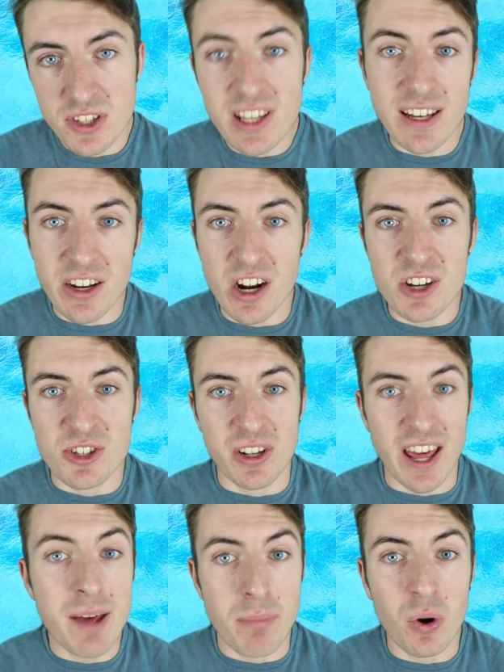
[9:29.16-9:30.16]
still at
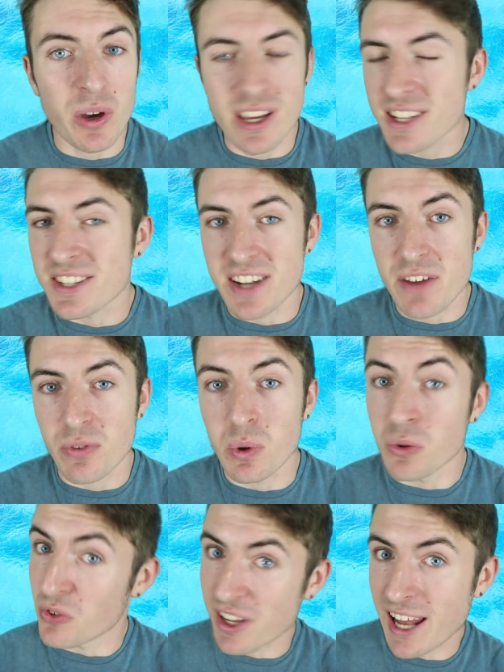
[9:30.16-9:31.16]
Arsenal, and boy isn't
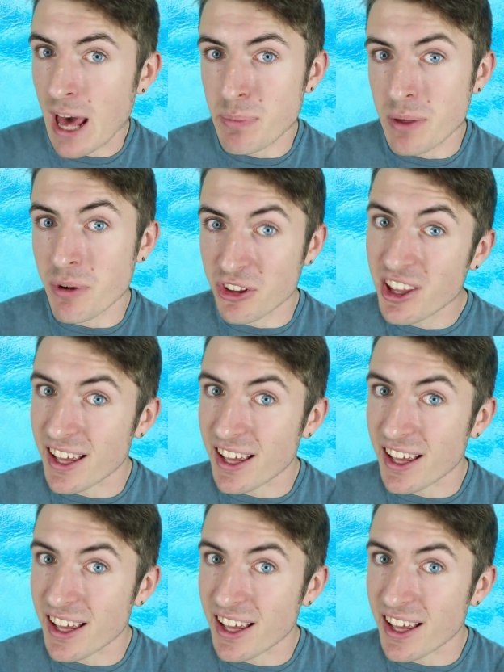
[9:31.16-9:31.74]
everyone real happy about